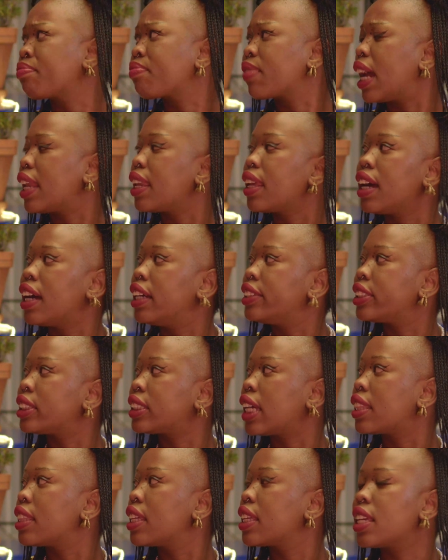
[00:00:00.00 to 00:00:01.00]
And yeah,
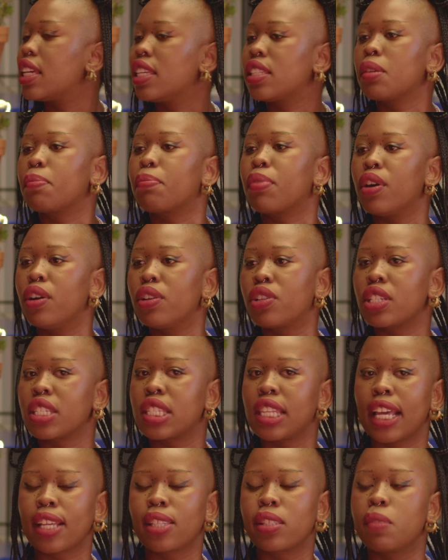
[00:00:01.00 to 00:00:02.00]
I think his approach is
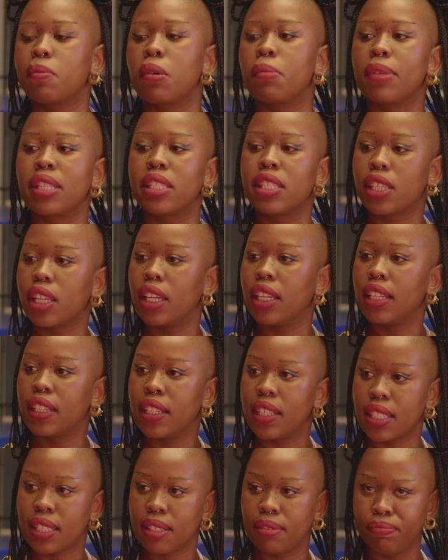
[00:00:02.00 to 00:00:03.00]
like super
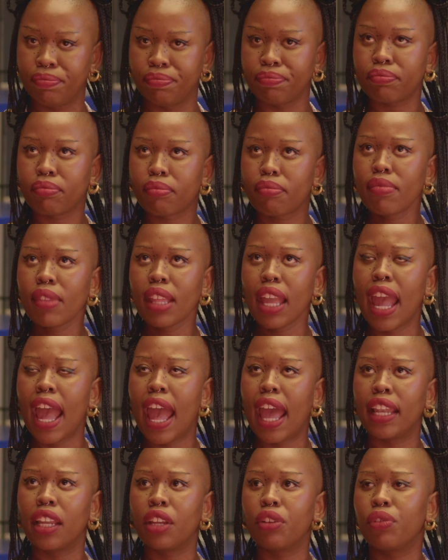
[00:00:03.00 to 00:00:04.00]
meticulous,
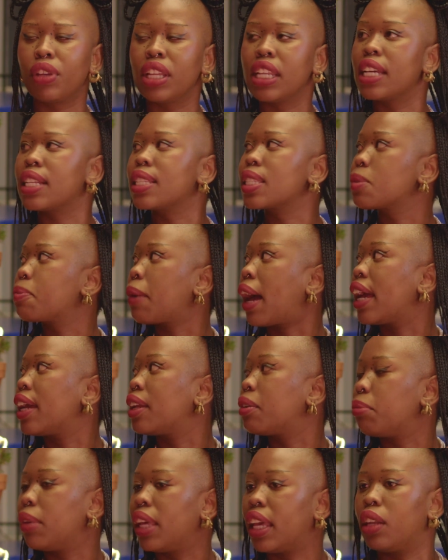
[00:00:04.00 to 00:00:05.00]
And it really
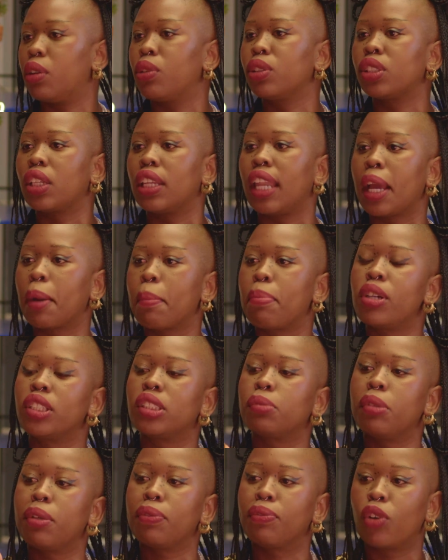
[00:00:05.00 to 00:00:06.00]
inspired me and also like
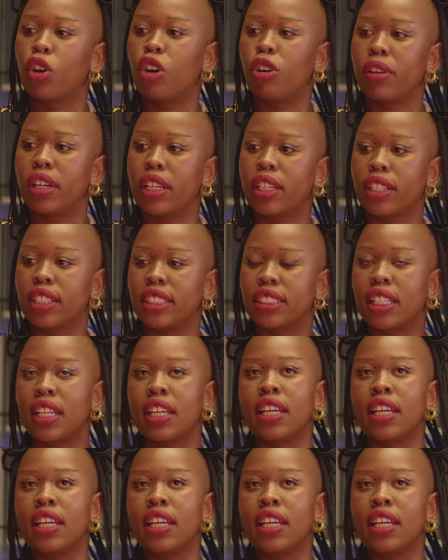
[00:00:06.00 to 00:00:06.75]
pushed me forward, because